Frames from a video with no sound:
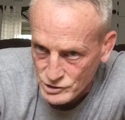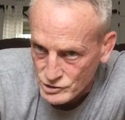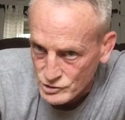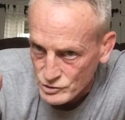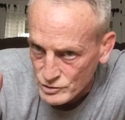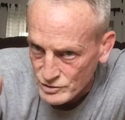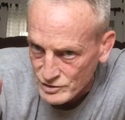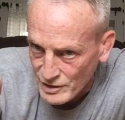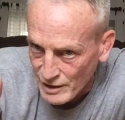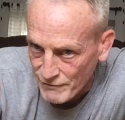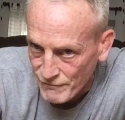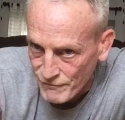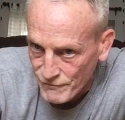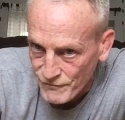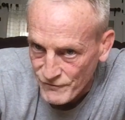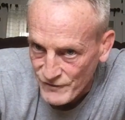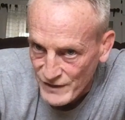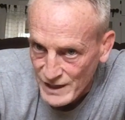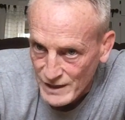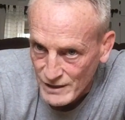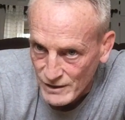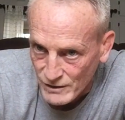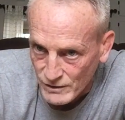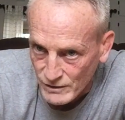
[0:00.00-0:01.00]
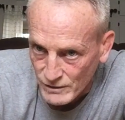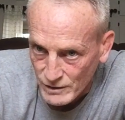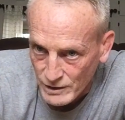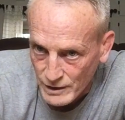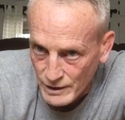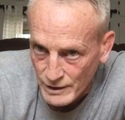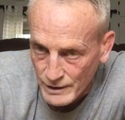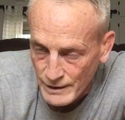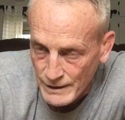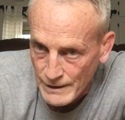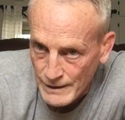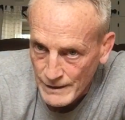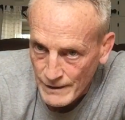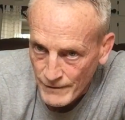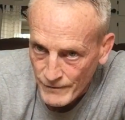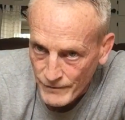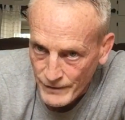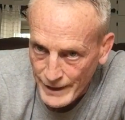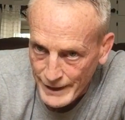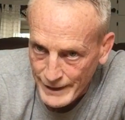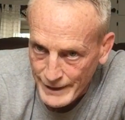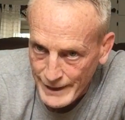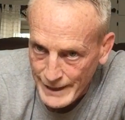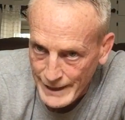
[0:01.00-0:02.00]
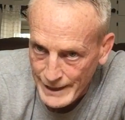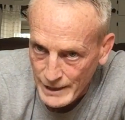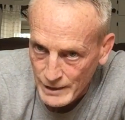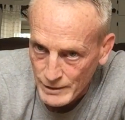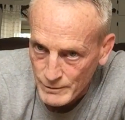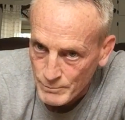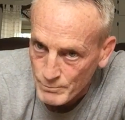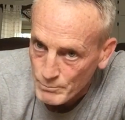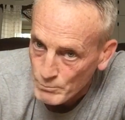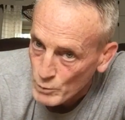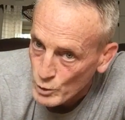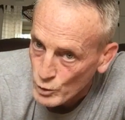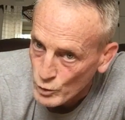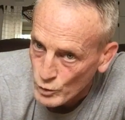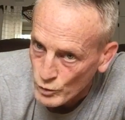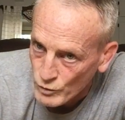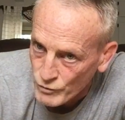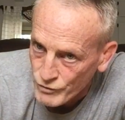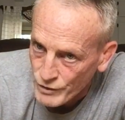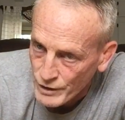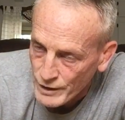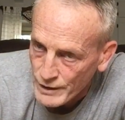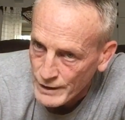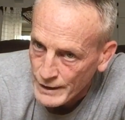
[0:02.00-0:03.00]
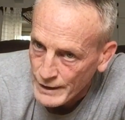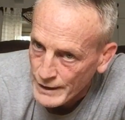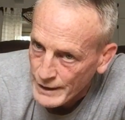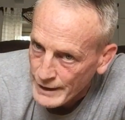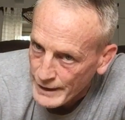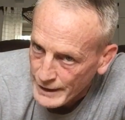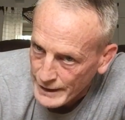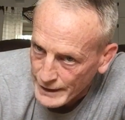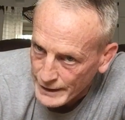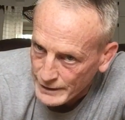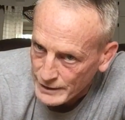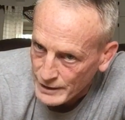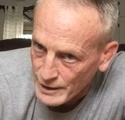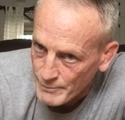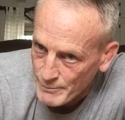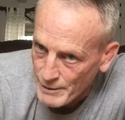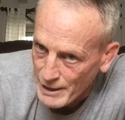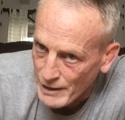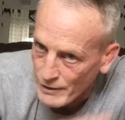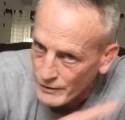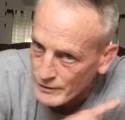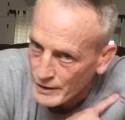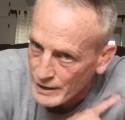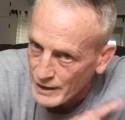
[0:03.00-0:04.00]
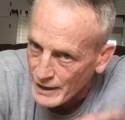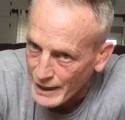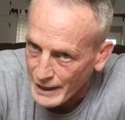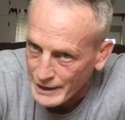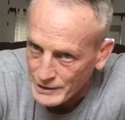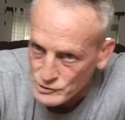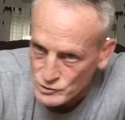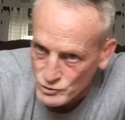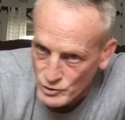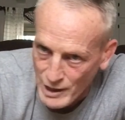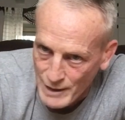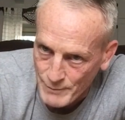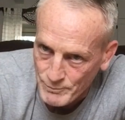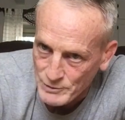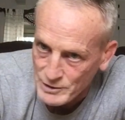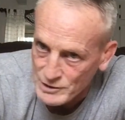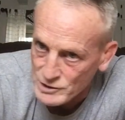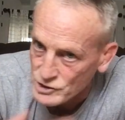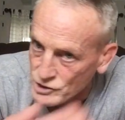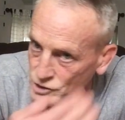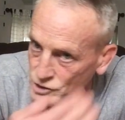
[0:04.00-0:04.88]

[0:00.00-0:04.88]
As soon as I feel that hand move and come out, I drop this